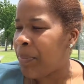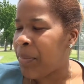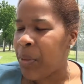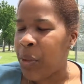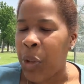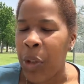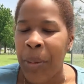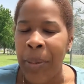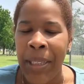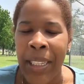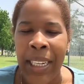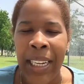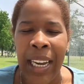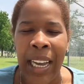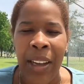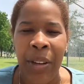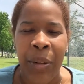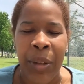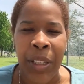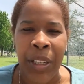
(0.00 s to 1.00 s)
normally
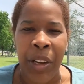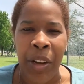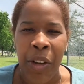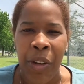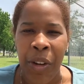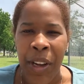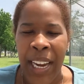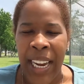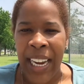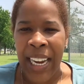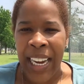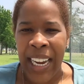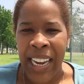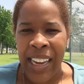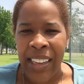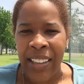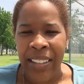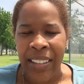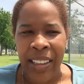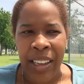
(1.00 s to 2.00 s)
I would go
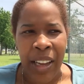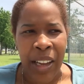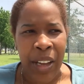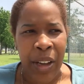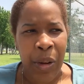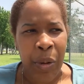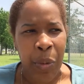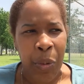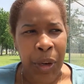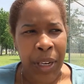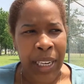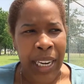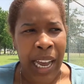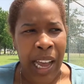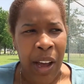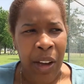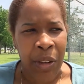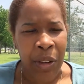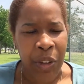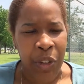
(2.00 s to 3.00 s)
and work
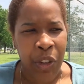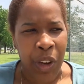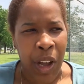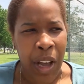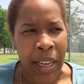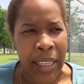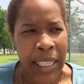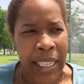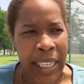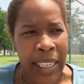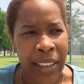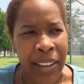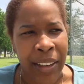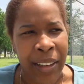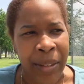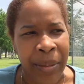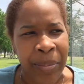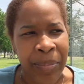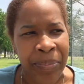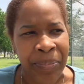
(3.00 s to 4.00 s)
out or jog
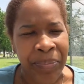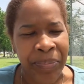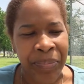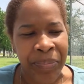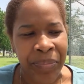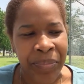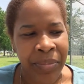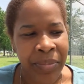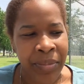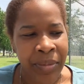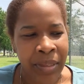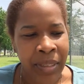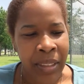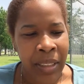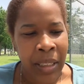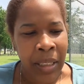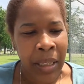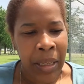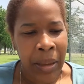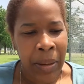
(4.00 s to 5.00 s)
here.
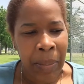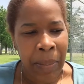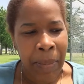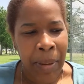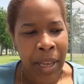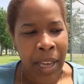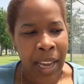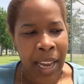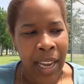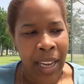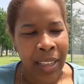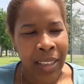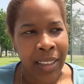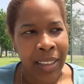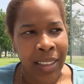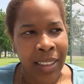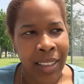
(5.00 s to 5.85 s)
But